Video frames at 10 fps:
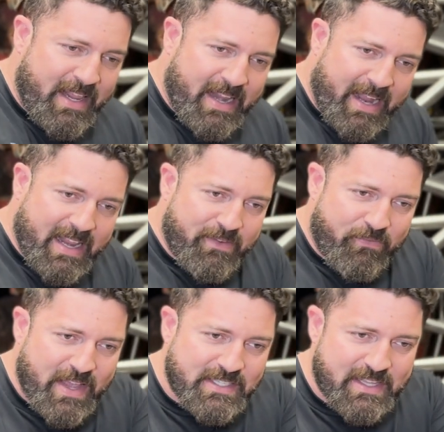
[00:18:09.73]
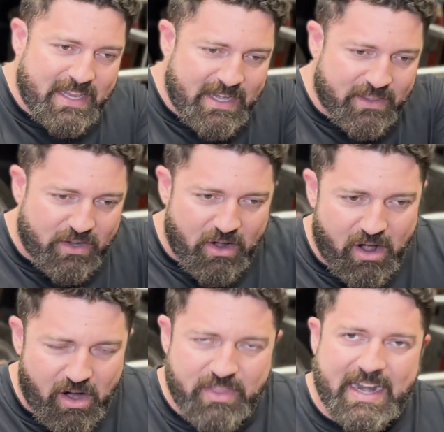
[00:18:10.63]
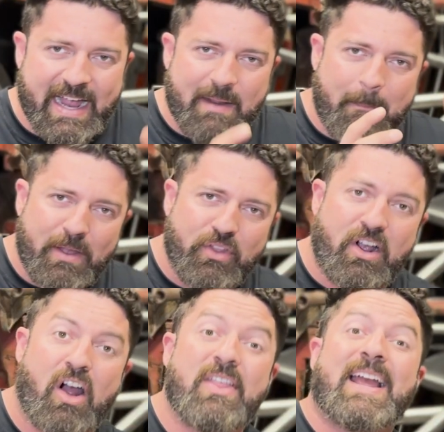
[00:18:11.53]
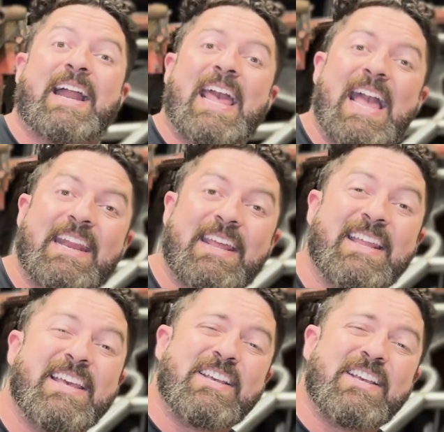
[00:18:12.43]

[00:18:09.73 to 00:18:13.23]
and I gotta invest it into the car, and then I gotta build the car, then I gotta edit it.